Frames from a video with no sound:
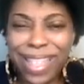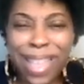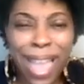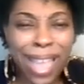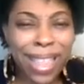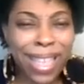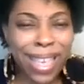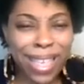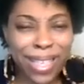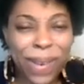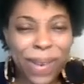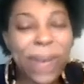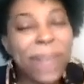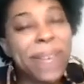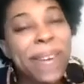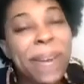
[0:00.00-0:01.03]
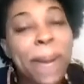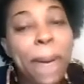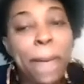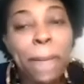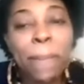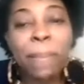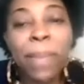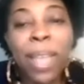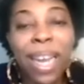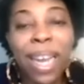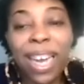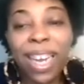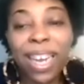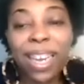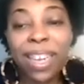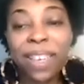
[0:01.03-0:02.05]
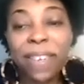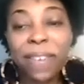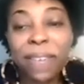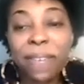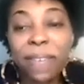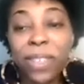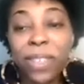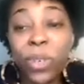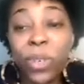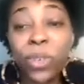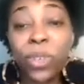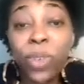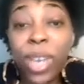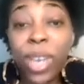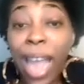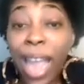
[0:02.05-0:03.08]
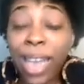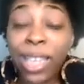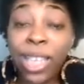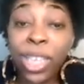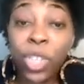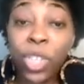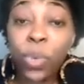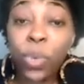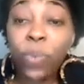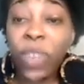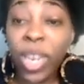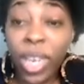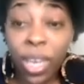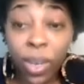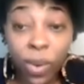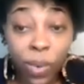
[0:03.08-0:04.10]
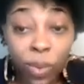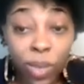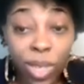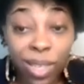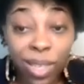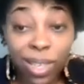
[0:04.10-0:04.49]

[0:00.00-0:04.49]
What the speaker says: I think it's called. So you can actually do videos.